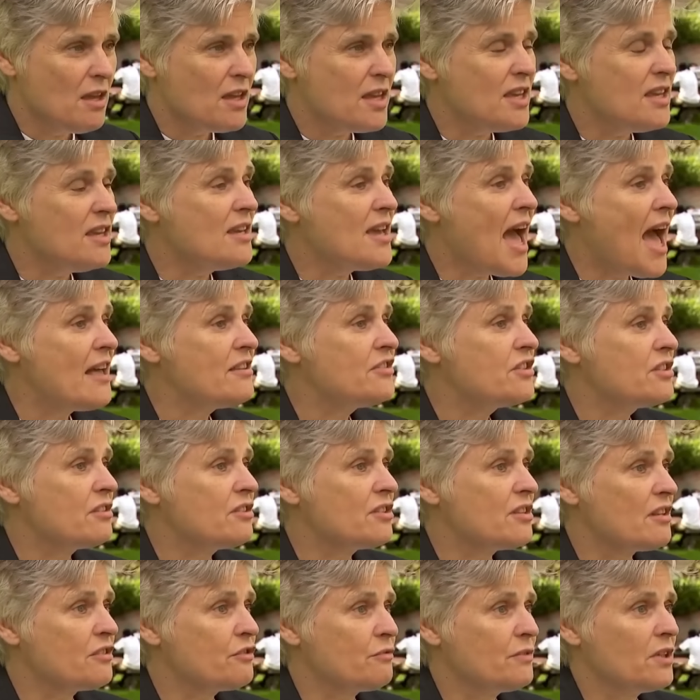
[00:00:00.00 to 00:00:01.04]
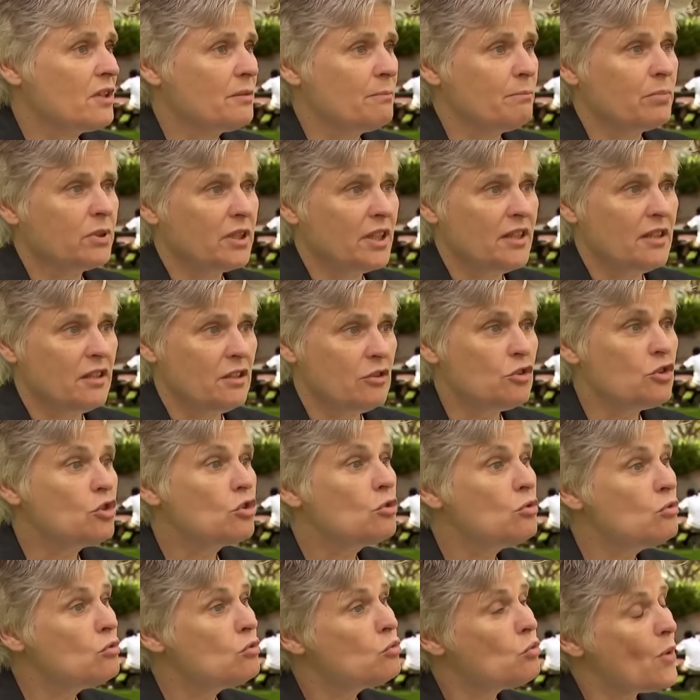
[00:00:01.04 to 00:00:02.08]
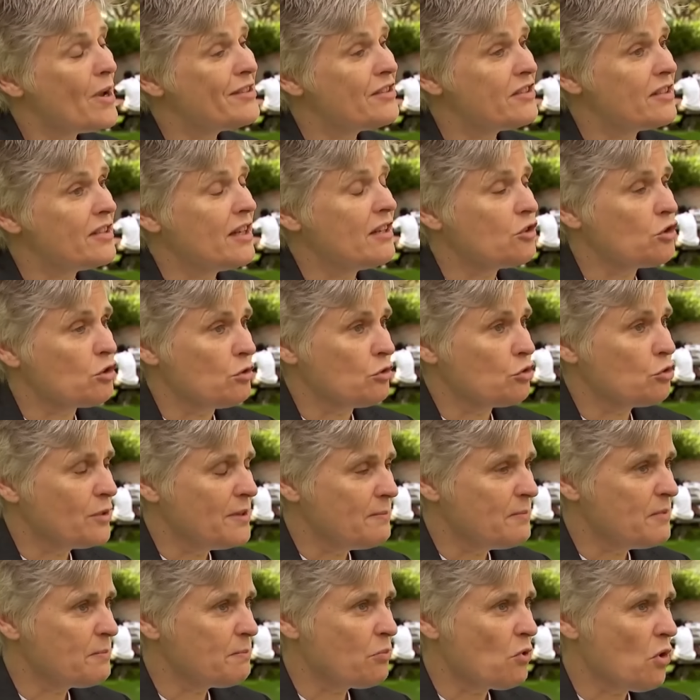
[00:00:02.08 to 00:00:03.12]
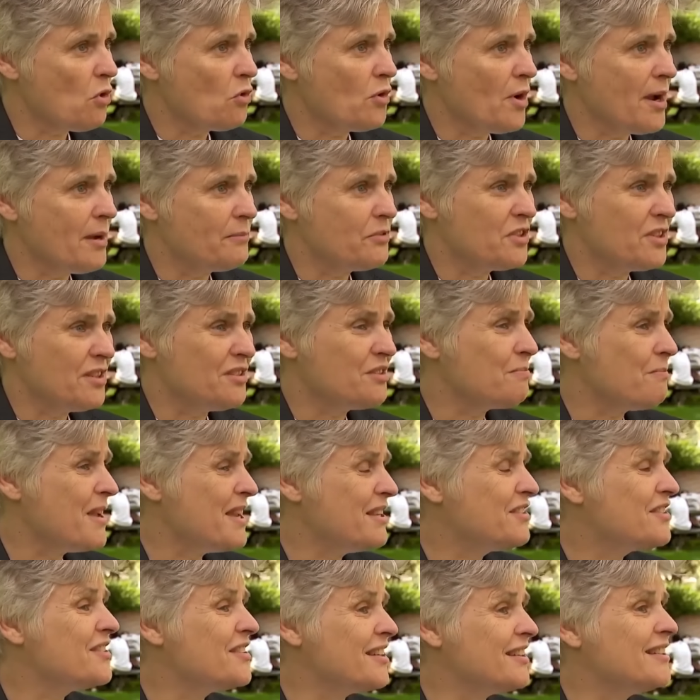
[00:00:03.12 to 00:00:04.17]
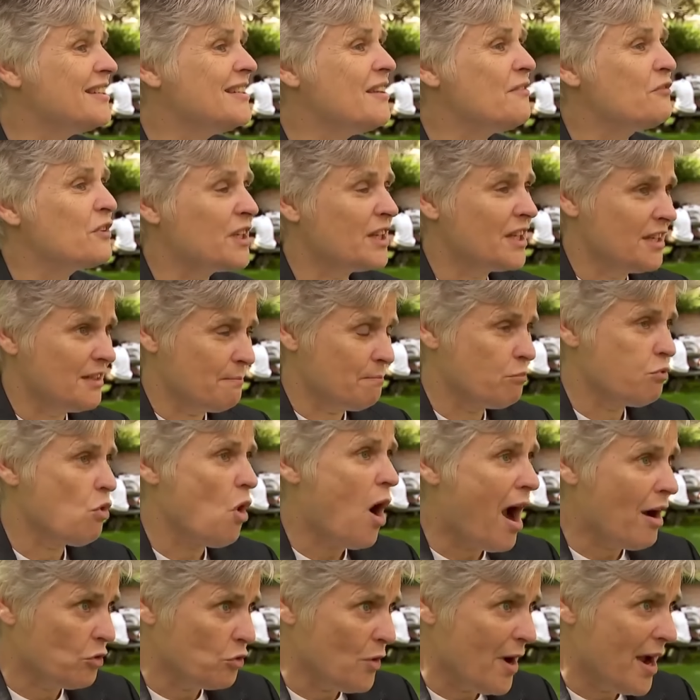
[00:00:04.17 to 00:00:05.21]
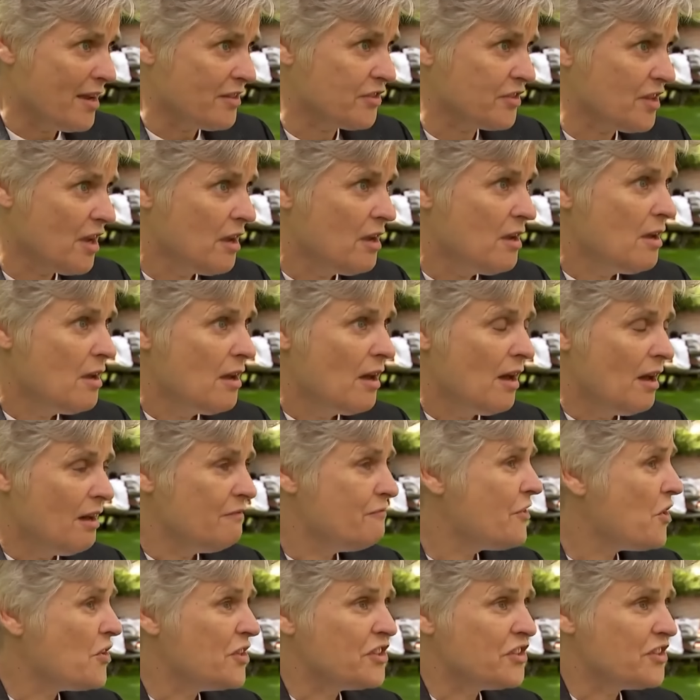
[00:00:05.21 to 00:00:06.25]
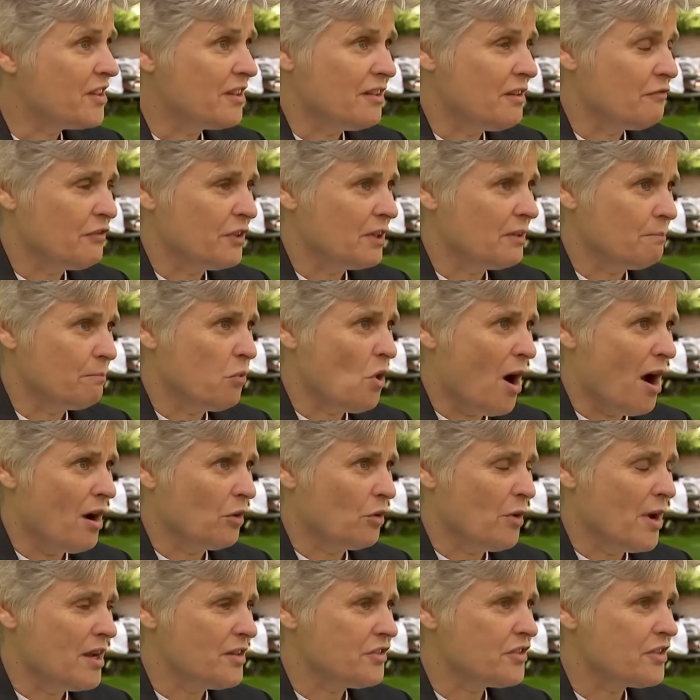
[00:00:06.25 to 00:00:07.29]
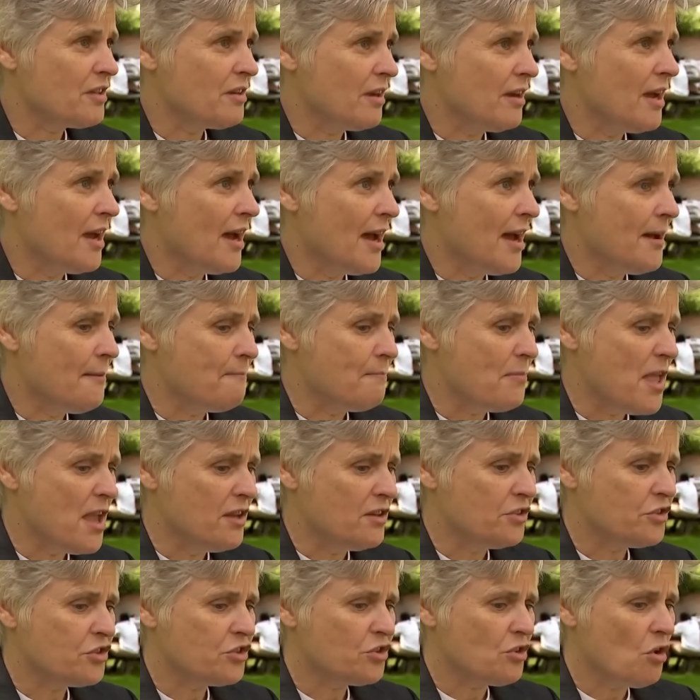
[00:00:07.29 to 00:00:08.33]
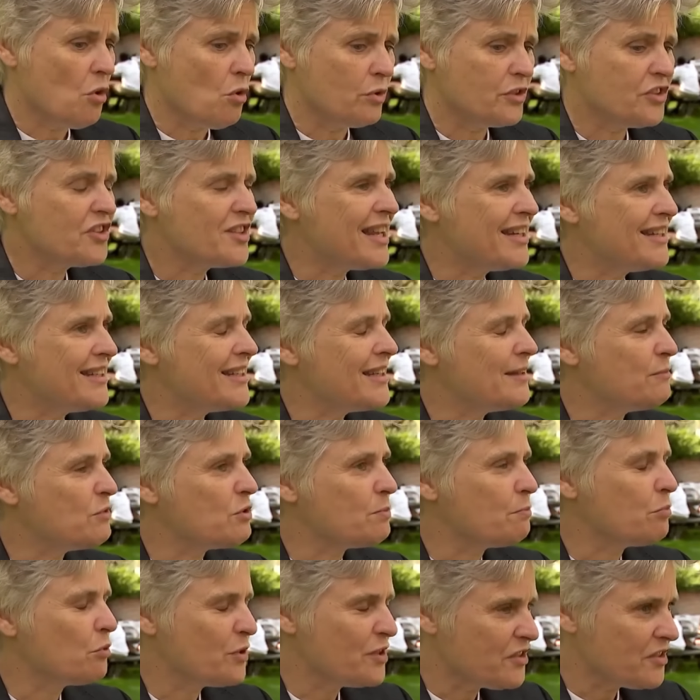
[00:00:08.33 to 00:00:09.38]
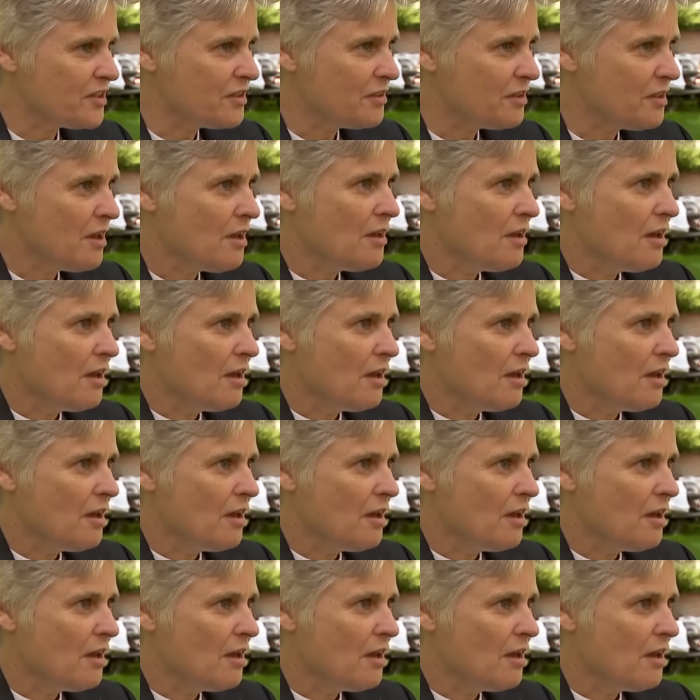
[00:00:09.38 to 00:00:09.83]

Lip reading: He has successfully completed two residential treatment programs. He's made significant progress, very significant progress. And so sending him to prison,